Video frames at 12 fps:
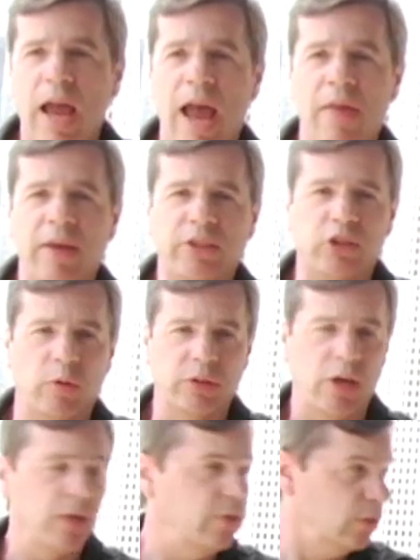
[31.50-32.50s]
And that show was
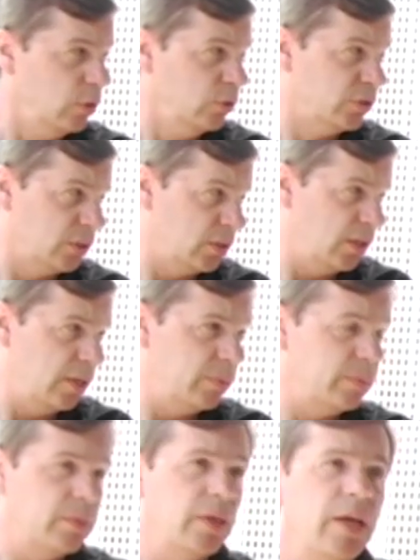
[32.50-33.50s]
called The Loser Club.
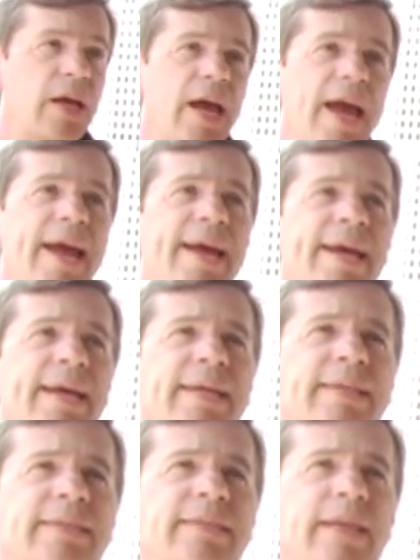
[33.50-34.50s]

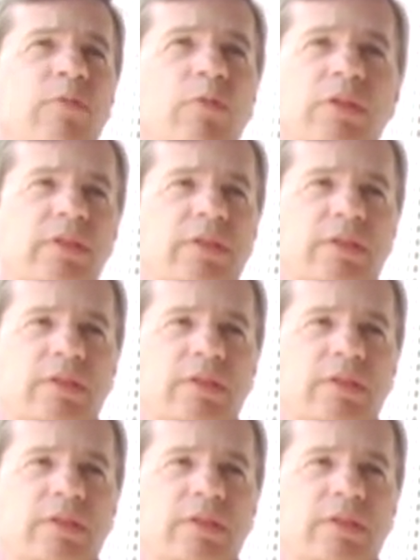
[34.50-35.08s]
And it was,